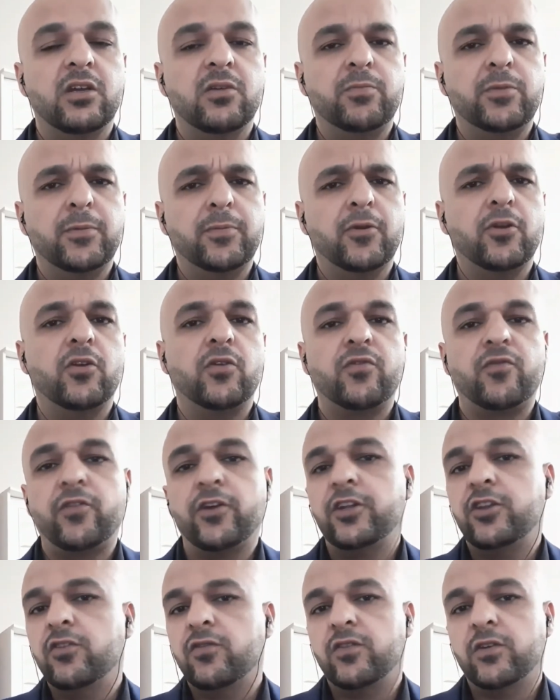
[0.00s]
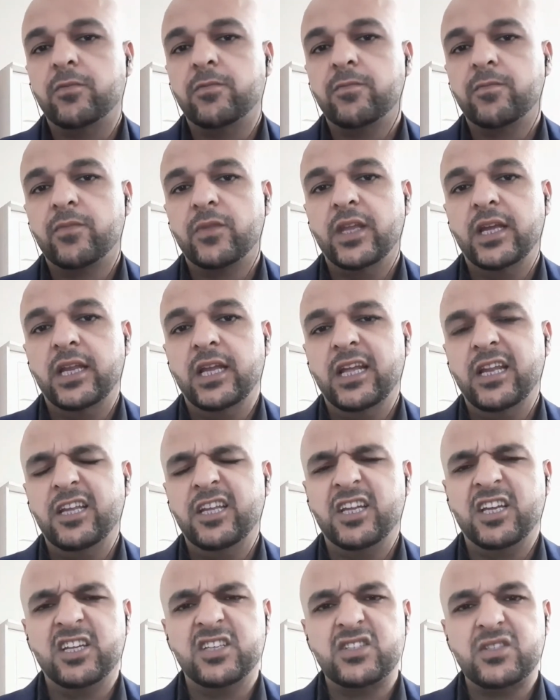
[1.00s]
People are afraid of him, and
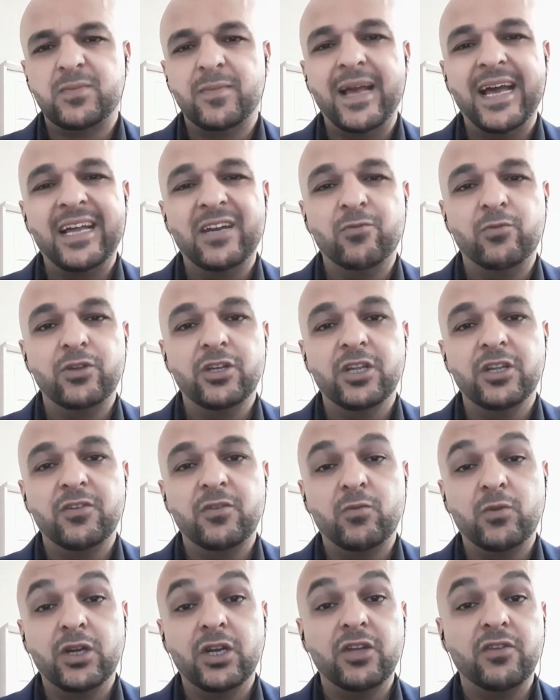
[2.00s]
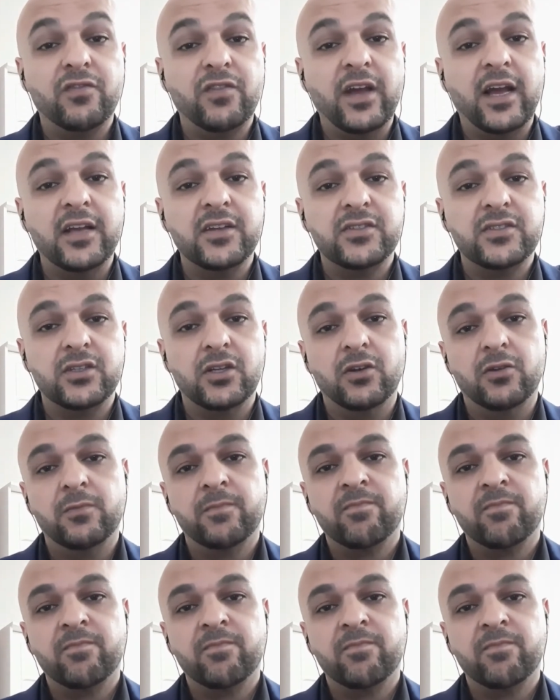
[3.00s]
he gets mad really fast. So